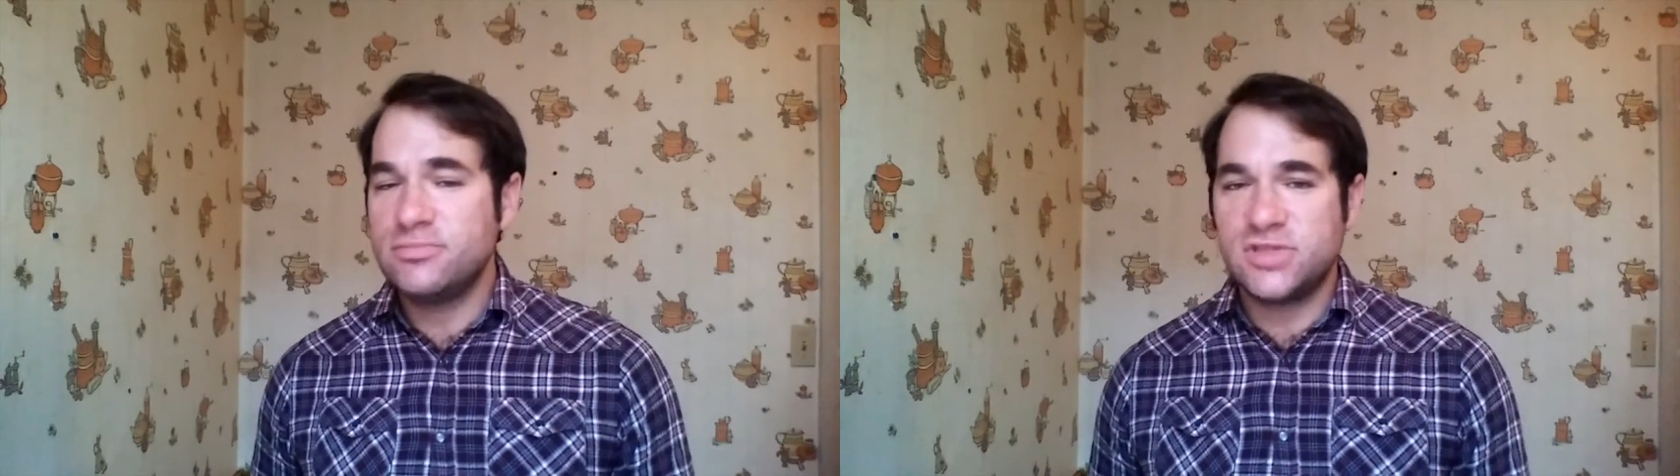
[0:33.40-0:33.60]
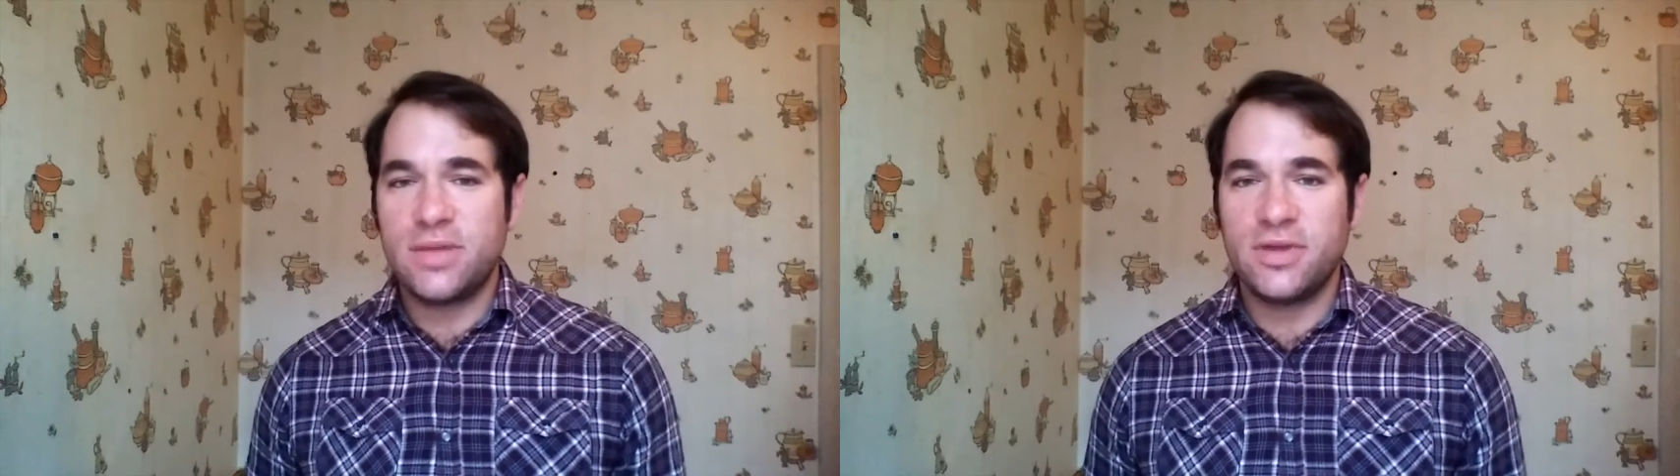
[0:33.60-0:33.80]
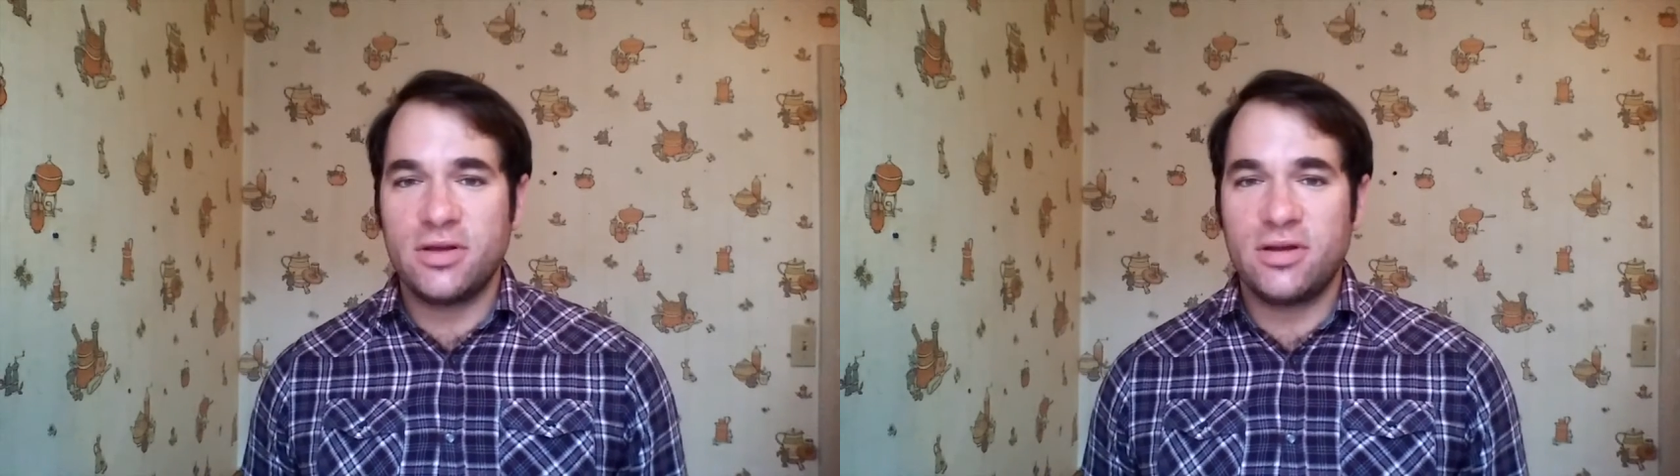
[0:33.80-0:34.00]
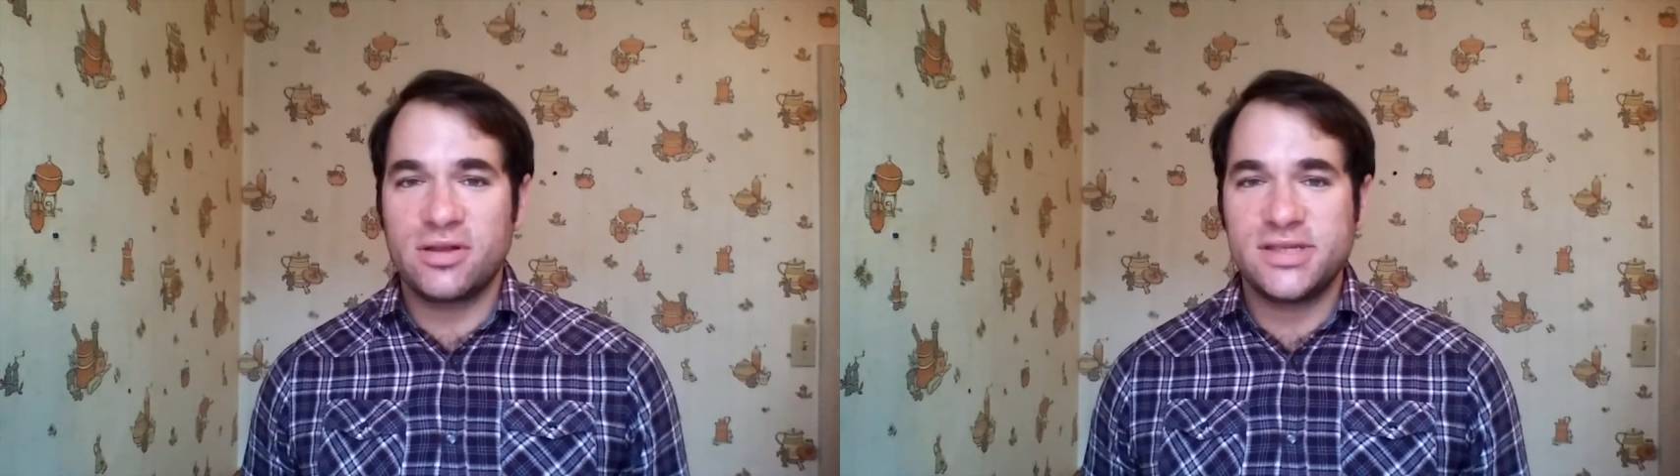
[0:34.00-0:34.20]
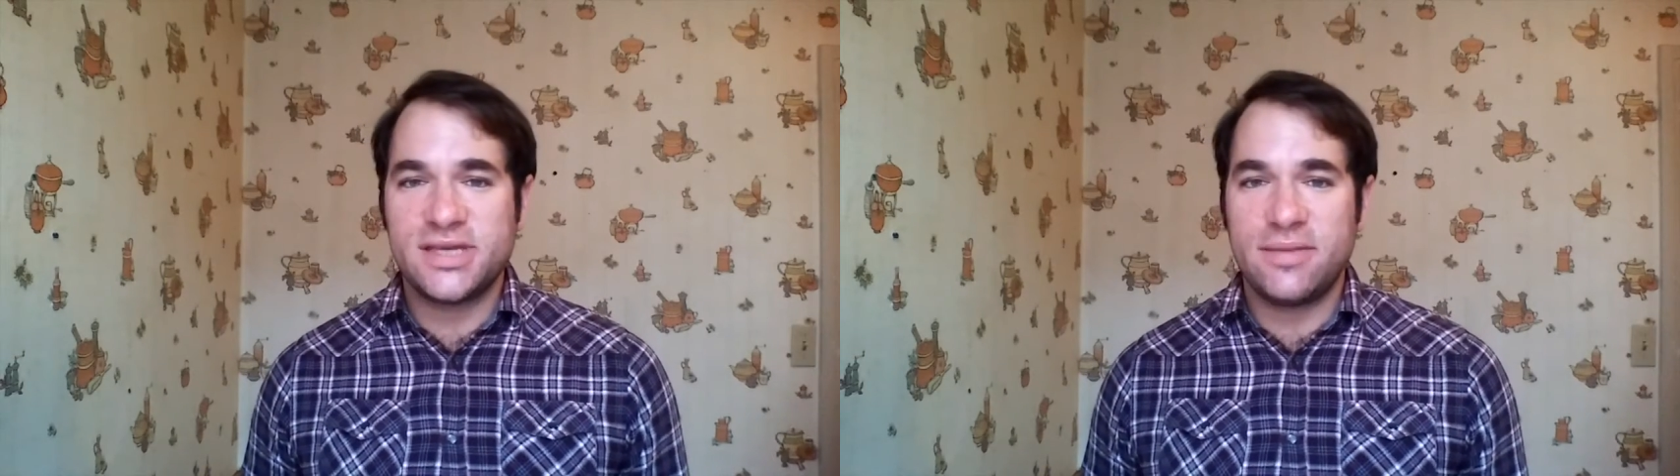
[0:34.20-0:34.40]
something
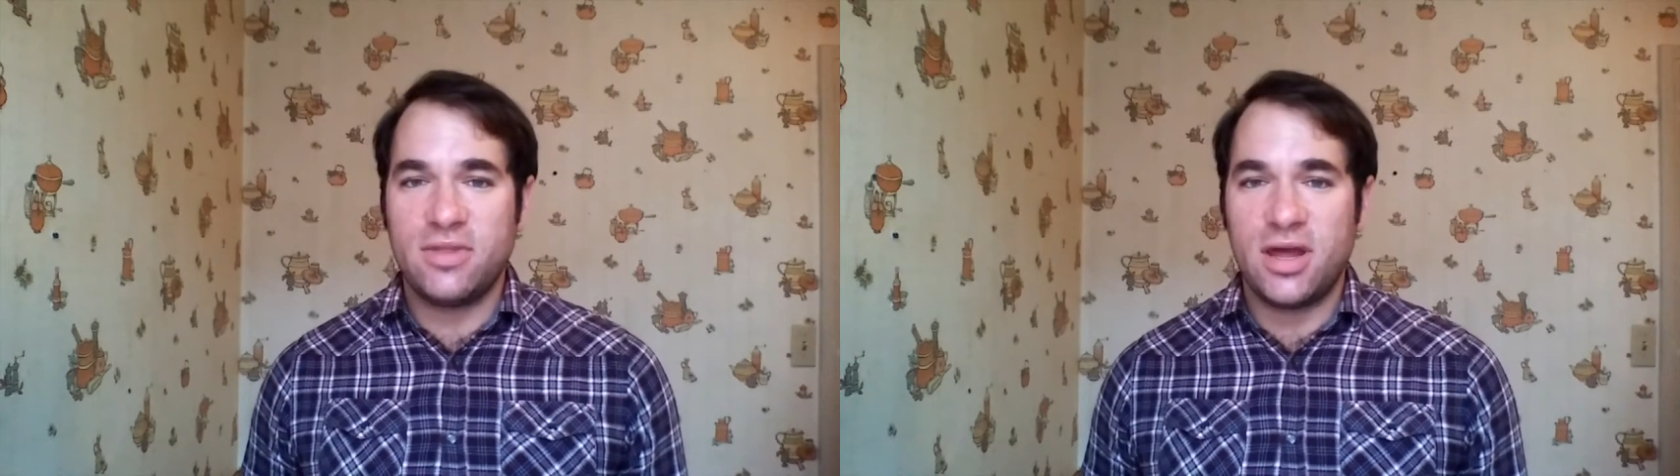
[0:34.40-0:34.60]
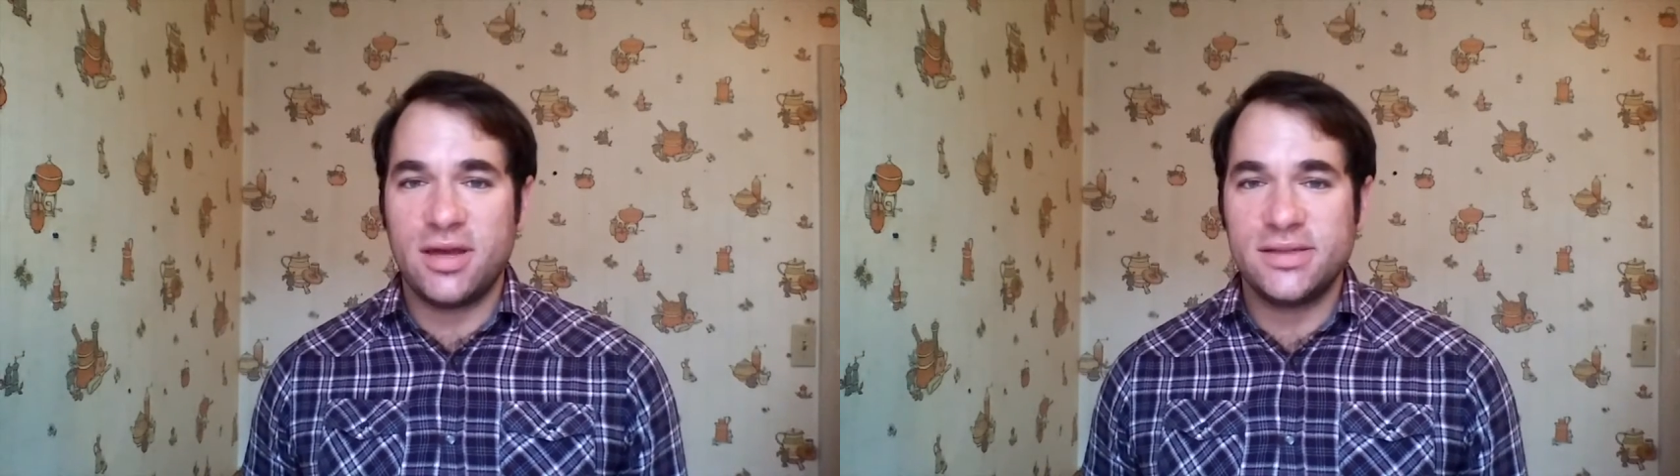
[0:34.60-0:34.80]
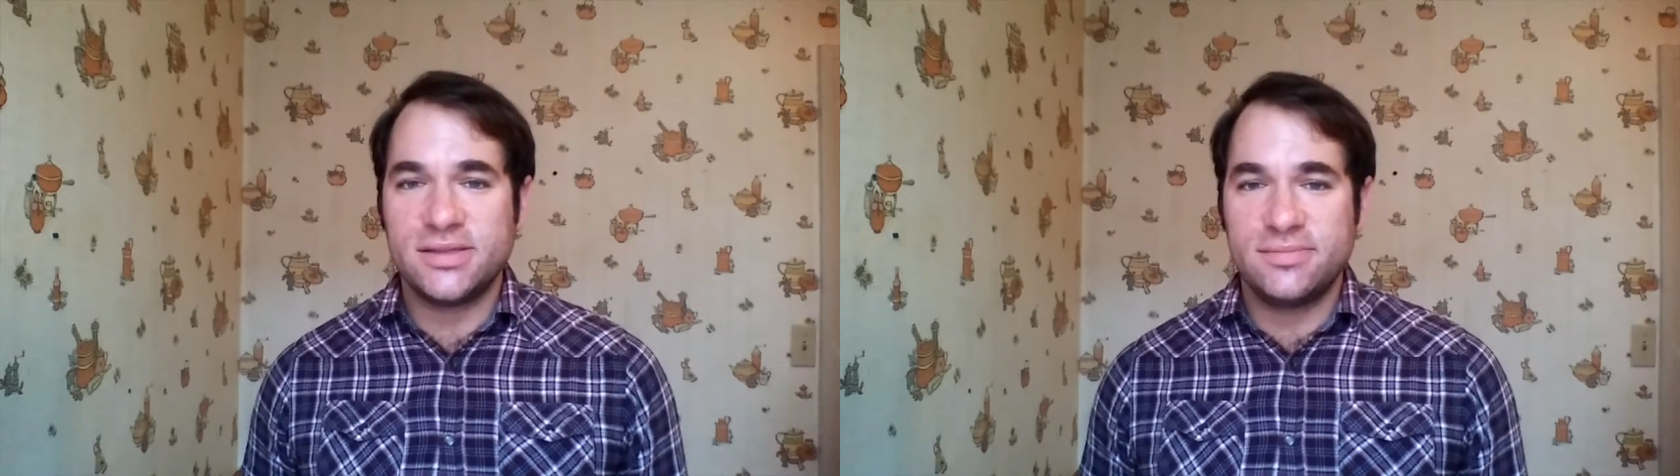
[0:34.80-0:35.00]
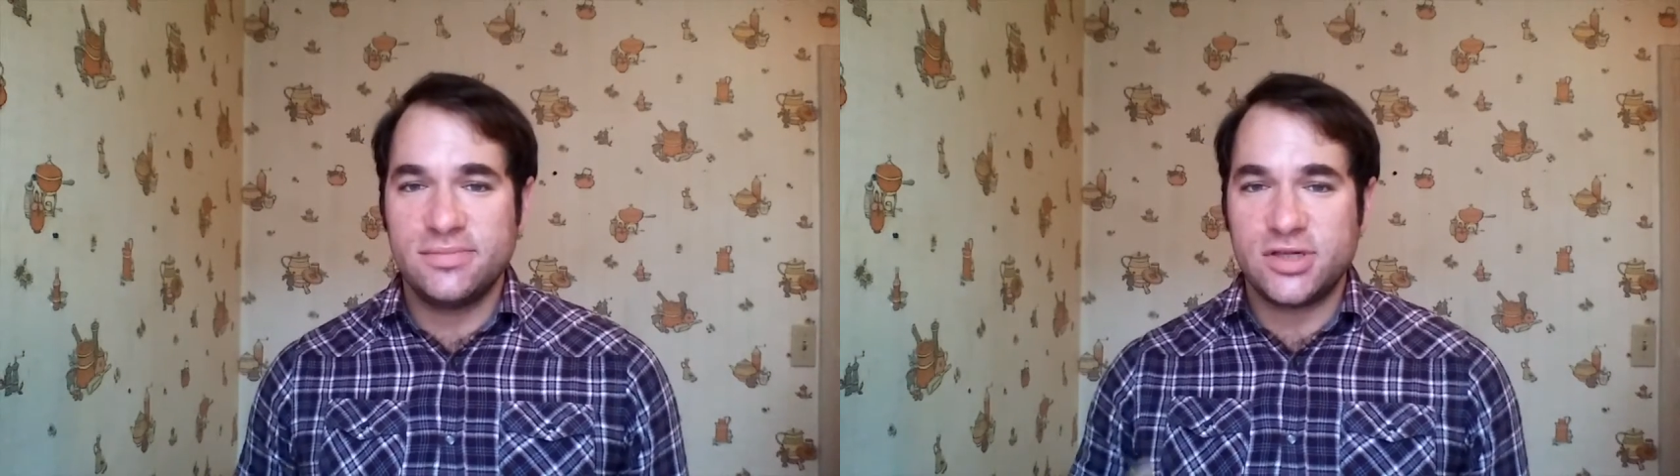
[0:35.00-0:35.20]
along the same lines.